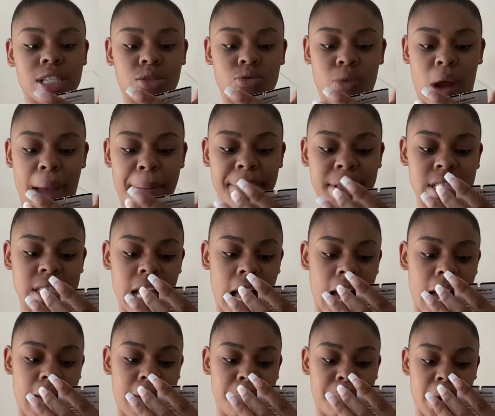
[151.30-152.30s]
Rapid
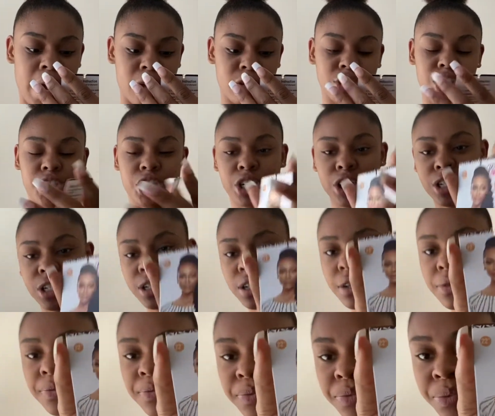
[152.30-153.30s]
Tie Brown
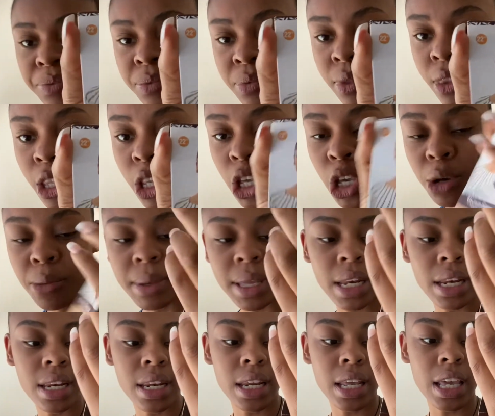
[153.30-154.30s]
Sugar.
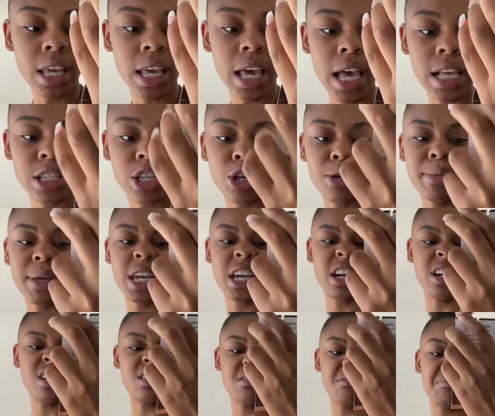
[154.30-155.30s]
It has human
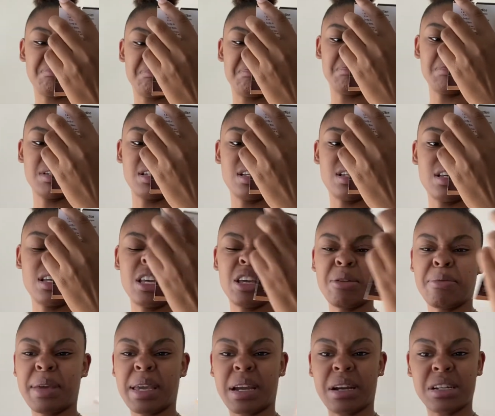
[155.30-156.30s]
hair
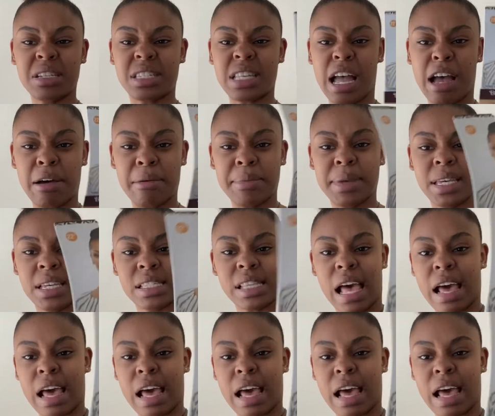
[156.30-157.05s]
style mix.